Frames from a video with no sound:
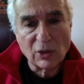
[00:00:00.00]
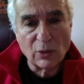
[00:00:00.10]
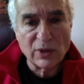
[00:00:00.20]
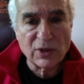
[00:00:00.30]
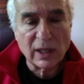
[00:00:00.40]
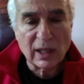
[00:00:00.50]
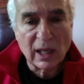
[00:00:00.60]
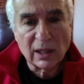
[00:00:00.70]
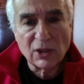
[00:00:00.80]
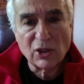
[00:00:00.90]
with
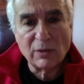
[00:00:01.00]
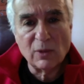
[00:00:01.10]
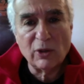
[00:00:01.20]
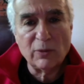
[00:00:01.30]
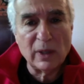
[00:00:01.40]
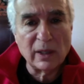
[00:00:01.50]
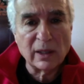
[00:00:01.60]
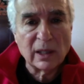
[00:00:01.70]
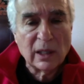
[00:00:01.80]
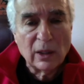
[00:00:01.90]
psychology movement.
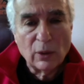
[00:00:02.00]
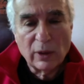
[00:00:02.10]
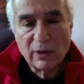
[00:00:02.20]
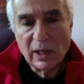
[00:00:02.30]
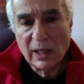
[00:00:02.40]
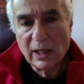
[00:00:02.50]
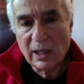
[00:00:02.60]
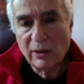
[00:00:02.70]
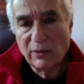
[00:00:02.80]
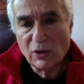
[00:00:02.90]
We've got
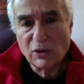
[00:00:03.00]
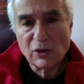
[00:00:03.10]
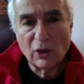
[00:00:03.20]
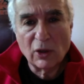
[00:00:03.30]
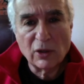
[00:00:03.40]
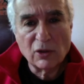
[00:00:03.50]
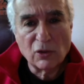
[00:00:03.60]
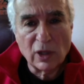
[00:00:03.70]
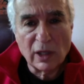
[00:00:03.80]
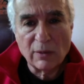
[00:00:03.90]
interviews on
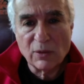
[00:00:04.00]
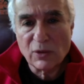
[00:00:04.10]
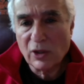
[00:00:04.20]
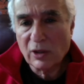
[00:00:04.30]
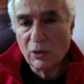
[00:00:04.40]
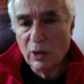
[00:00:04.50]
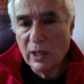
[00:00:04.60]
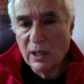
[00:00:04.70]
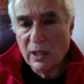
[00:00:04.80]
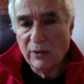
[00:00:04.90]
dreams, on
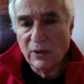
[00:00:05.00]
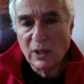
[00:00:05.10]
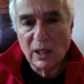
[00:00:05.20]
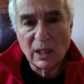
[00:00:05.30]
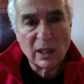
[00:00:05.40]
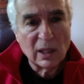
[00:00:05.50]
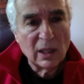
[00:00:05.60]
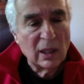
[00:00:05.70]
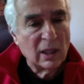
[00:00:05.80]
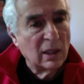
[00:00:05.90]
creativity,
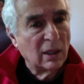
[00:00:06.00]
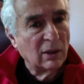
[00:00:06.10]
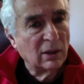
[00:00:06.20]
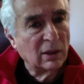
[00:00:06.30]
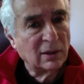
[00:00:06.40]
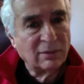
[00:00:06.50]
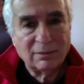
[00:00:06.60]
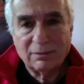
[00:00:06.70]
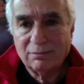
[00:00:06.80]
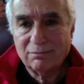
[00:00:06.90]

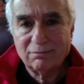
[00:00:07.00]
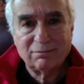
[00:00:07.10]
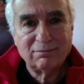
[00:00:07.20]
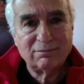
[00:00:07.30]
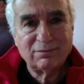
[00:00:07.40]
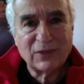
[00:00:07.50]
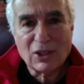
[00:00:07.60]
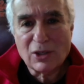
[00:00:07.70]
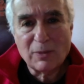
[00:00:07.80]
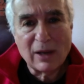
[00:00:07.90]
on
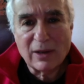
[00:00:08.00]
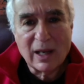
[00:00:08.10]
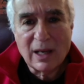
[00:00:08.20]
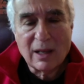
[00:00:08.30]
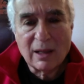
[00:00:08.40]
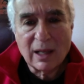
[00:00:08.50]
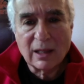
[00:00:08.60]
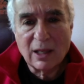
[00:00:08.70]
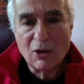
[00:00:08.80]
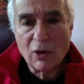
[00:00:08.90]
just about anything
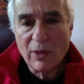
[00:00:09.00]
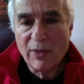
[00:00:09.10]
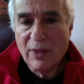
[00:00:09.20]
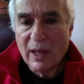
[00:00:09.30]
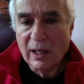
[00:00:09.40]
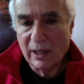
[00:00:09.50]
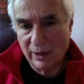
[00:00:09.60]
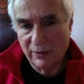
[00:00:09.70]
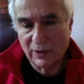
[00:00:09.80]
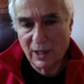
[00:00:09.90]
that you can think
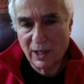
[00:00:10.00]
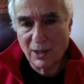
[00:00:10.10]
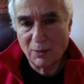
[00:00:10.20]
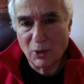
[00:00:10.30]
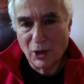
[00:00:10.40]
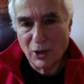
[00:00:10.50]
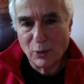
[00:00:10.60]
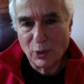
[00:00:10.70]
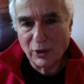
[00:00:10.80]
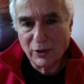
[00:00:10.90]
of in the broad
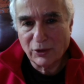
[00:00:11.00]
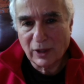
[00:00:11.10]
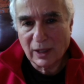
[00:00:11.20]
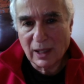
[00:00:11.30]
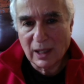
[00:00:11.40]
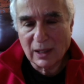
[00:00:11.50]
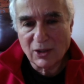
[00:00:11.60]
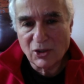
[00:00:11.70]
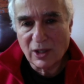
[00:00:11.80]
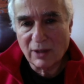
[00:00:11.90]
world of
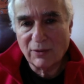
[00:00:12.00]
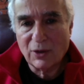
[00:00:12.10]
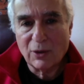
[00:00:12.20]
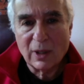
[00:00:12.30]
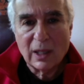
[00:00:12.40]
psychology. If you're